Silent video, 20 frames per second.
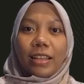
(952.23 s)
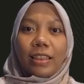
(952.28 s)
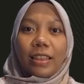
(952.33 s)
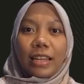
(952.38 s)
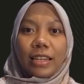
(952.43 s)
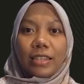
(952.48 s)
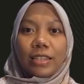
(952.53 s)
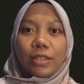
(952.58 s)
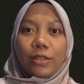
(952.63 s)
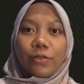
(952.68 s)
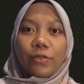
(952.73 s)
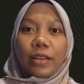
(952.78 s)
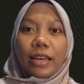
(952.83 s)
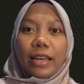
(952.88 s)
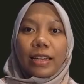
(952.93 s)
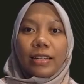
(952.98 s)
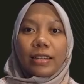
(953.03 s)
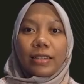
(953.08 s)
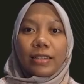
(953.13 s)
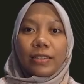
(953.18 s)
Let's look
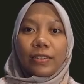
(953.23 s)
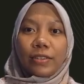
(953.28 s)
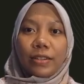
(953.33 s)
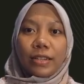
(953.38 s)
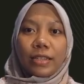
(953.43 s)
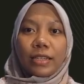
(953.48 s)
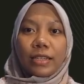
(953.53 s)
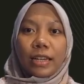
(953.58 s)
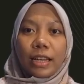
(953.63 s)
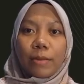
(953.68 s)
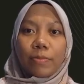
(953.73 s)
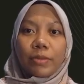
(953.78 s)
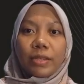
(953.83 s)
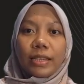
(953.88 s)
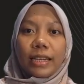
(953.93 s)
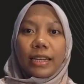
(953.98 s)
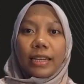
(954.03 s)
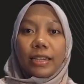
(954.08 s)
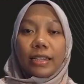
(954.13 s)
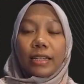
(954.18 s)
at the 3
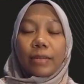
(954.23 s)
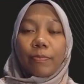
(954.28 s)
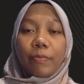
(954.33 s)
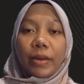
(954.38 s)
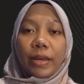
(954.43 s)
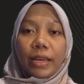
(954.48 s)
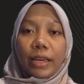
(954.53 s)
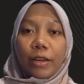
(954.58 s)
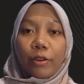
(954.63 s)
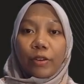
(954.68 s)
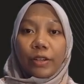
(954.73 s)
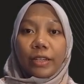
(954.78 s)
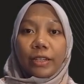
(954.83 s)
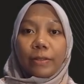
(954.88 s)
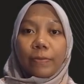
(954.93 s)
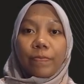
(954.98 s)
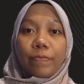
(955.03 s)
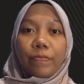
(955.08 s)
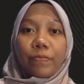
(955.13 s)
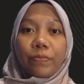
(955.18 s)
steps in the pecking
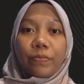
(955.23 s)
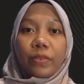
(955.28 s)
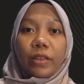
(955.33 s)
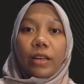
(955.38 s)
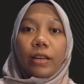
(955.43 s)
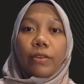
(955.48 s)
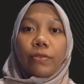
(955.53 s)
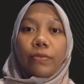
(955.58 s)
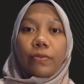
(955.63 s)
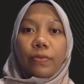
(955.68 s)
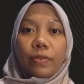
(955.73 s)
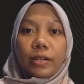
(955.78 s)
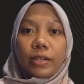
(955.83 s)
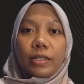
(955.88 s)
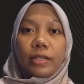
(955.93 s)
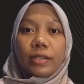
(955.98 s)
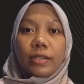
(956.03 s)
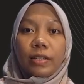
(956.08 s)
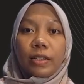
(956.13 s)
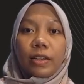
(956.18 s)
order.
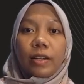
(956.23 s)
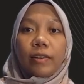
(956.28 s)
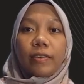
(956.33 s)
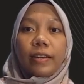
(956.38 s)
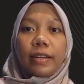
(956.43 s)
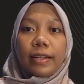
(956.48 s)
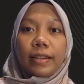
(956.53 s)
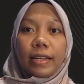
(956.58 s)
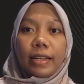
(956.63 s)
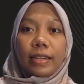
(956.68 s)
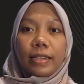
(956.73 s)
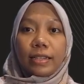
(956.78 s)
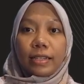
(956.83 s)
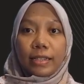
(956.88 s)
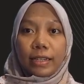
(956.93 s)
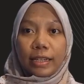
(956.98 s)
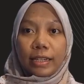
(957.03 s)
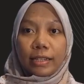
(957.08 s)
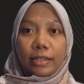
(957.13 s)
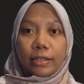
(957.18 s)
First, retained
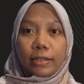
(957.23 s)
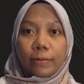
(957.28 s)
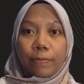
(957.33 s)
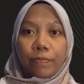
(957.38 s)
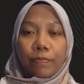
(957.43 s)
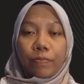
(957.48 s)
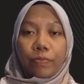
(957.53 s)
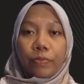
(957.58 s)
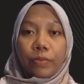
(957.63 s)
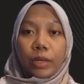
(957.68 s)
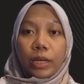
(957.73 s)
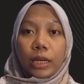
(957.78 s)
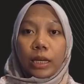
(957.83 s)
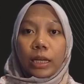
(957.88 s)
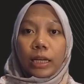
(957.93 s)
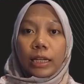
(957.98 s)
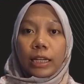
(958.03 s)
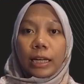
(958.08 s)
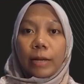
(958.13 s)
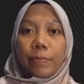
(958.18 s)
earnings.
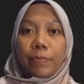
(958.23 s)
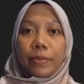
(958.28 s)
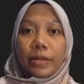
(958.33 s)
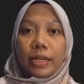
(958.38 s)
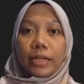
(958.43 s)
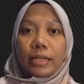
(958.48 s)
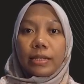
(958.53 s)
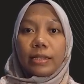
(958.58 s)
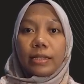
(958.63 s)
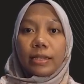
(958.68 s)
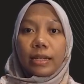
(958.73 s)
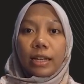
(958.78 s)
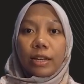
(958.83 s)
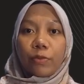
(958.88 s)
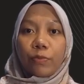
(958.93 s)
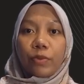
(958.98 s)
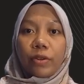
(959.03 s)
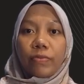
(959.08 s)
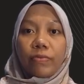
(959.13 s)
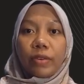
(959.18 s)
Companies
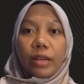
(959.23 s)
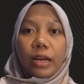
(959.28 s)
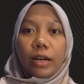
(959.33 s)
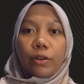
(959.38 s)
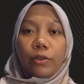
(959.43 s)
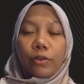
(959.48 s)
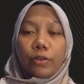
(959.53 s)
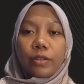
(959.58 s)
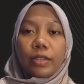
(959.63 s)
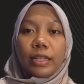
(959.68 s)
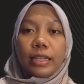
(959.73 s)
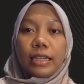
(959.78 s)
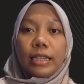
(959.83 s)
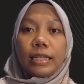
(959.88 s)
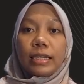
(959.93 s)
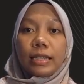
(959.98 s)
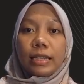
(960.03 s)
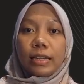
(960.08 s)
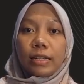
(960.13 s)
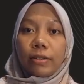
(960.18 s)
start with their own
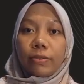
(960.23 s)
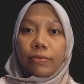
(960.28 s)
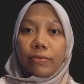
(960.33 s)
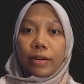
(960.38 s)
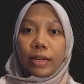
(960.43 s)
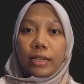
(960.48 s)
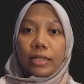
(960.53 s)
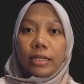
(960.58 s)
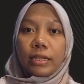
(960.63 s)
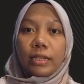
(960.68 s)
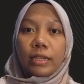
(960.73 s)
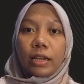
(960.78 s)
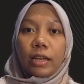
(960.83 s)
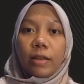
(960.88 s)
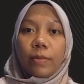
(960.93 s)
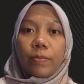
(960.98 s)
internal funds